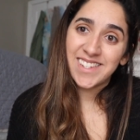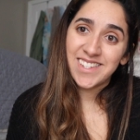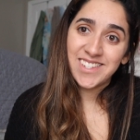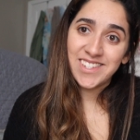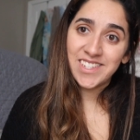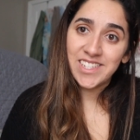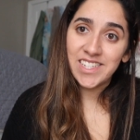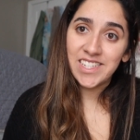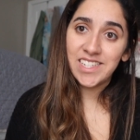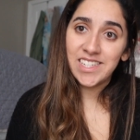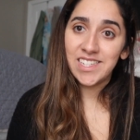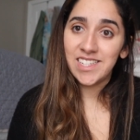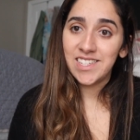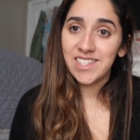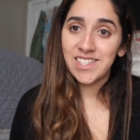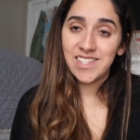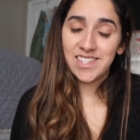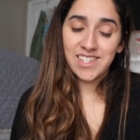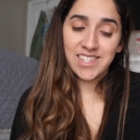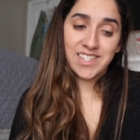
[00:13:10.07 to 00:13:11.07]
She
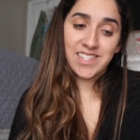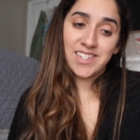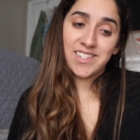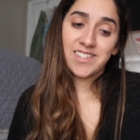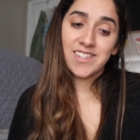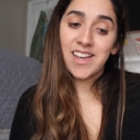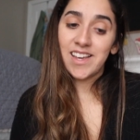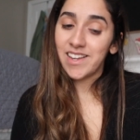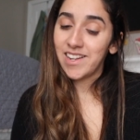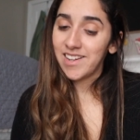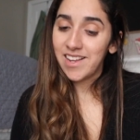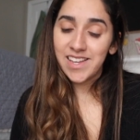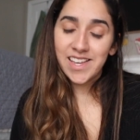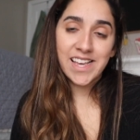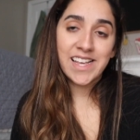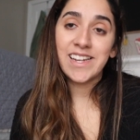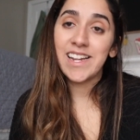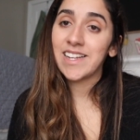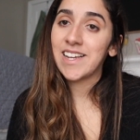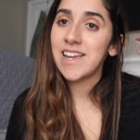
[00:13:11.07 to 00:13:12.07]

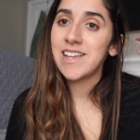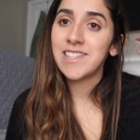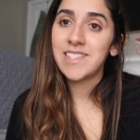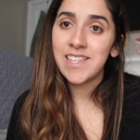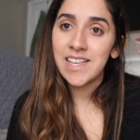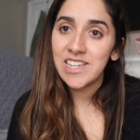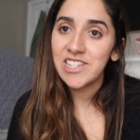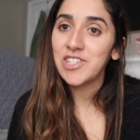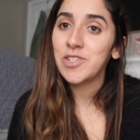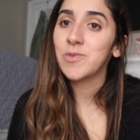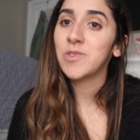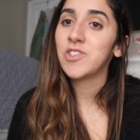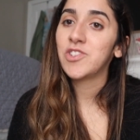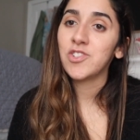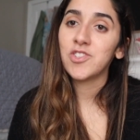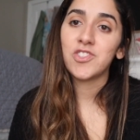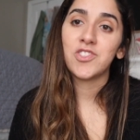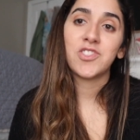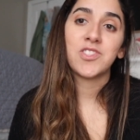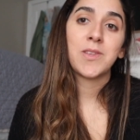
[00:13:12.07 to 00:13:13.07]
again, like I said, she was
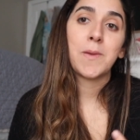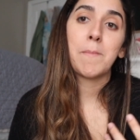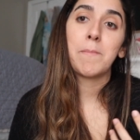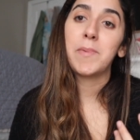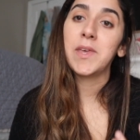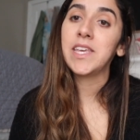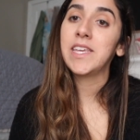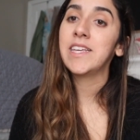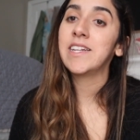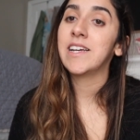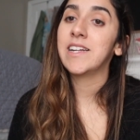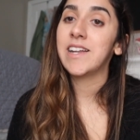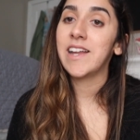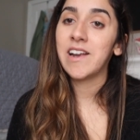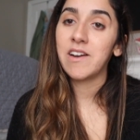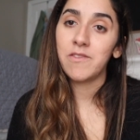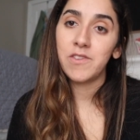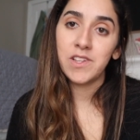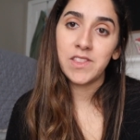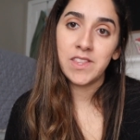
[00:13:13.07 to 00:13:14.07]
just picking at
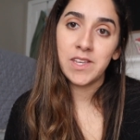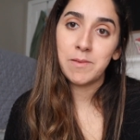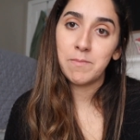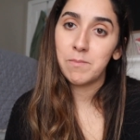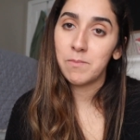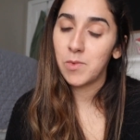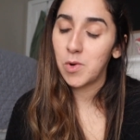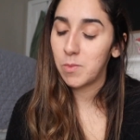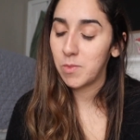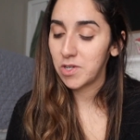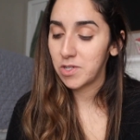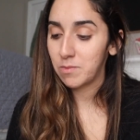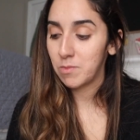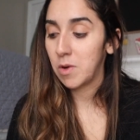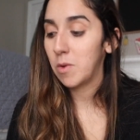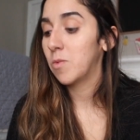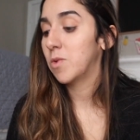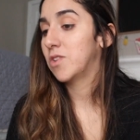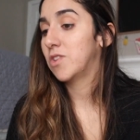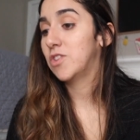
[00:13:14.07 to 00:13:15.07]
everything Omar's
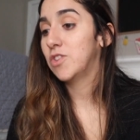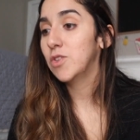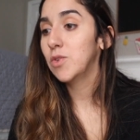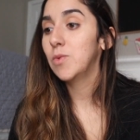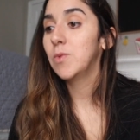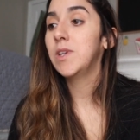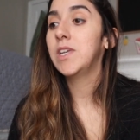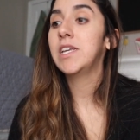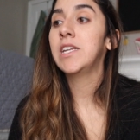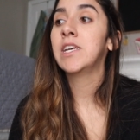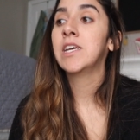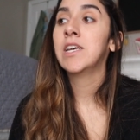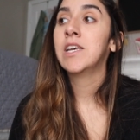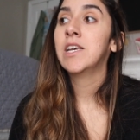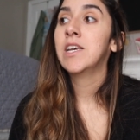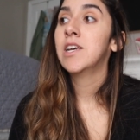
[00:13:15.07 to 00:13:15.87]
mom was doing